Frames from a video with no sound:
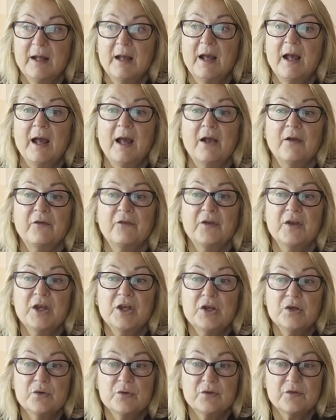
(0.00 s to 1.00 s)
as the
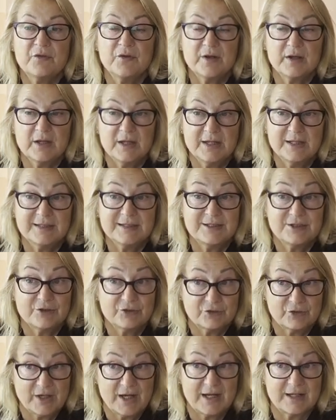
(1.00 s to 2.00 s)
user
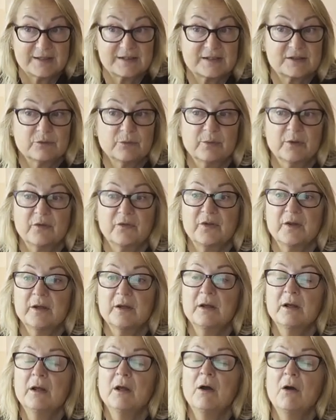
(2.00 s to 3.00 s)
interacts with
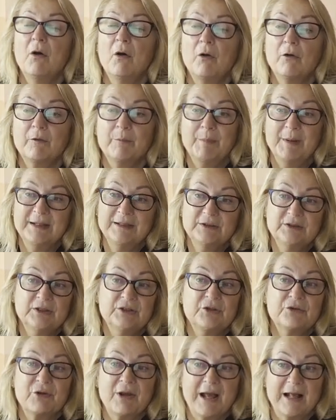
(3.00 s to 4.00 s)
the
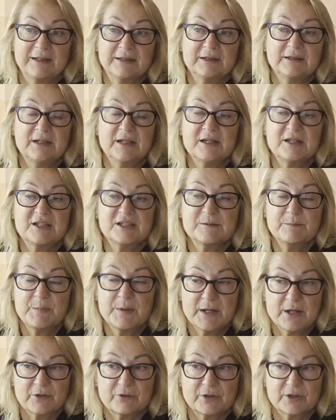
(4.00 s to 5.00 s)
augmented reality
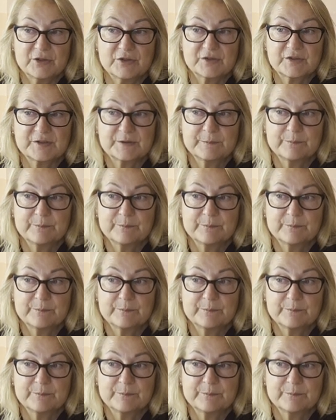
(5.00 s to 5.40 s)
experience.